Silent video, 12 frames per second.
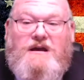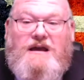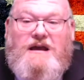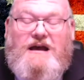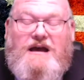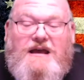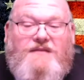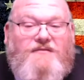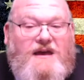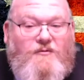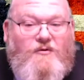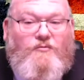And
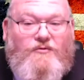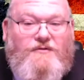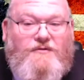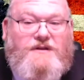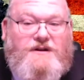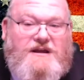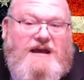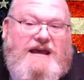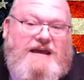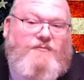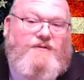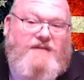they will rue the
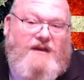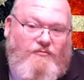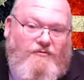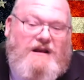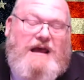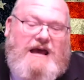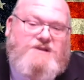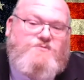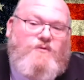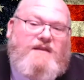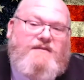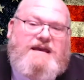day when they realize
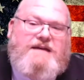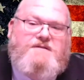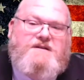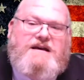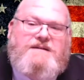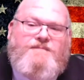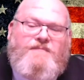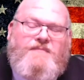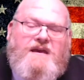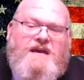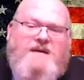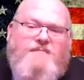what they have done.
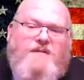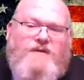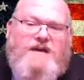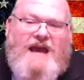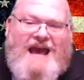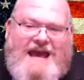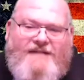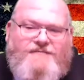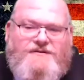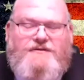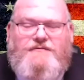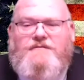But we have
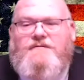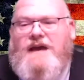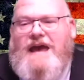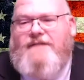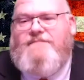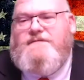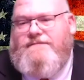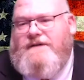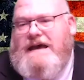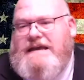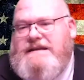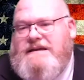to
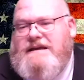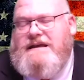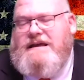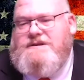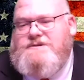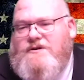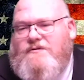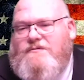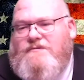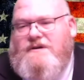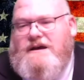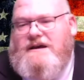fight.
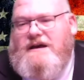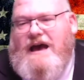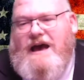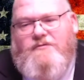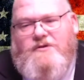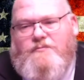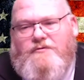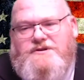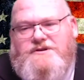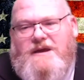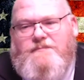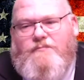So I would
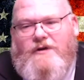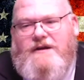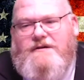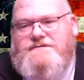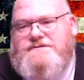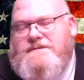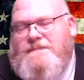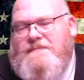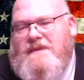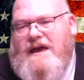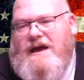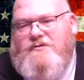appreciate prayers.
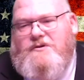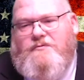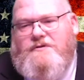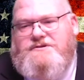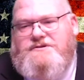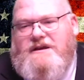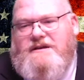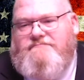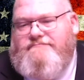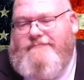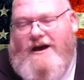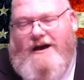I would appreciate,
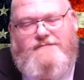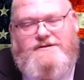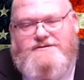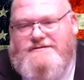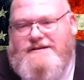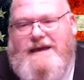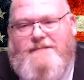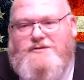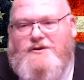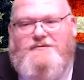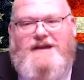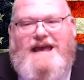obviously, I'm
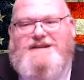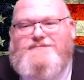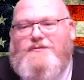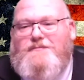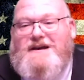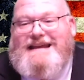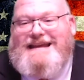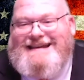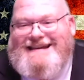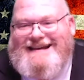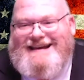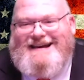told to ask for money,
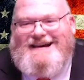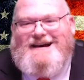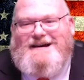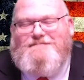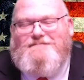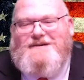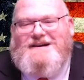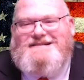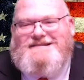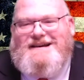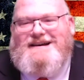but